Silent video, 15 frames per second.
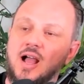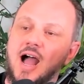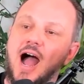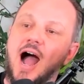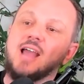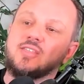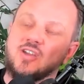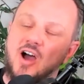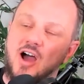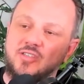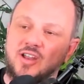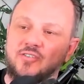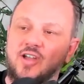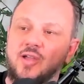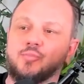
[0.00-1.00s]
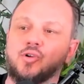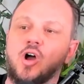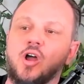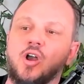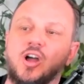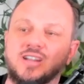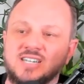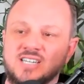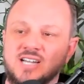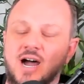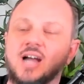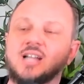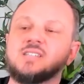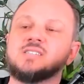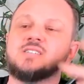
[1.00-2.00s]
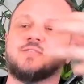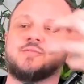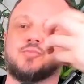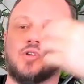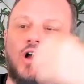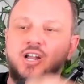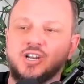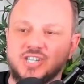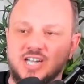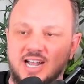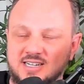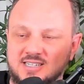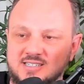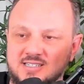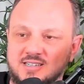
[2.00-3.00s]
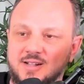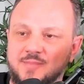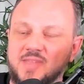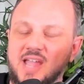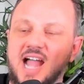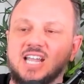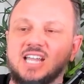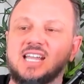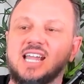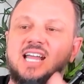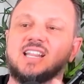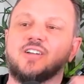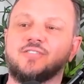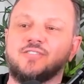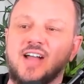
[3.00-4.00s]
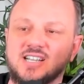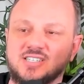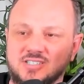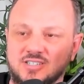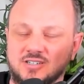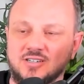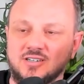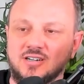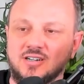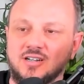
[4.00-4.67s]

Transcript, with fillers: I thought that if I brought on tons of projects, I could get there faster.